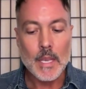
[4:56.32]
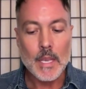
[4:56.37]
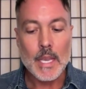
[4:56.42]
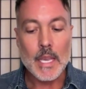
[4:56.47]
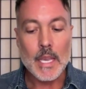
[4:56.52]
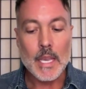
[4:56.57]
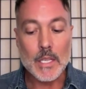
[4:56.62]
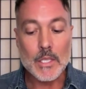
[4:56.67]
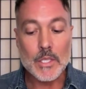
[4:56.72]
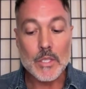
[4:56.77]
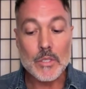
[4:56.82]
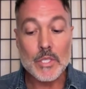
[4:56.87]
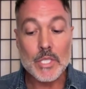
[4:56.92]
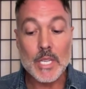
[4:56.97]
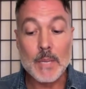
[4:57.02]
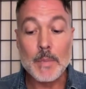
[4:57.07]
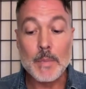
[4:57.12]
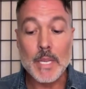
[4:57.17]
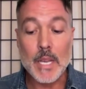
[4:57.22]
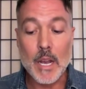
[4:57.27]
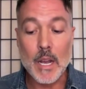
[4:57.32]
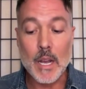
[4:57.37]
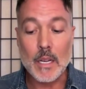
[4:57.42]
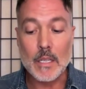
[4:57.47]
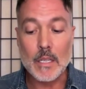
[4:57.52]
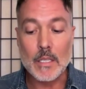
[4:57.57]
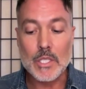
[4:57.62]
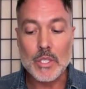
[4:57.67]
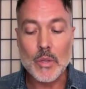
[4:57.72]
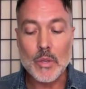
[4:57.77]
He also seemed
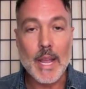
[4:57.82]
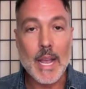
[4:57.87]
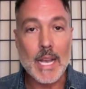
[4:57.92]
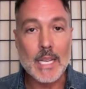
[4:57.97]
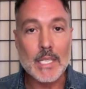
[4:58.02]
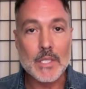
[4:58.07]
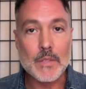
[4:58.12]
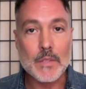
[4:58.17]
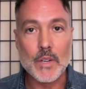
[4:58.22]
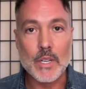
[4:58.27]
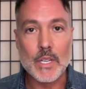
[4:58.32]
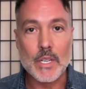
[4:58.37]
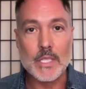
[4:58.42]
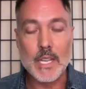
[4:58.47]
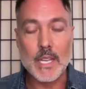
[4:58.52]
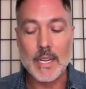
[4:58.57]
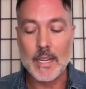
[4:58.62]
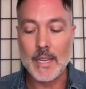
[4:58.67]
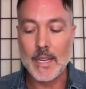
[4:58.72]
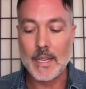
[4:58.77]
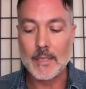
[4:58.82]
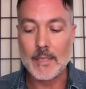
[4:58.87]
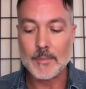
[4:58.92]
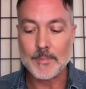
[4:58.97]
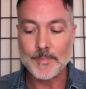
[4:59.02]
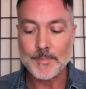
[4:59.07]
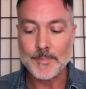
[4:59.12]
young, so I asked for his ID.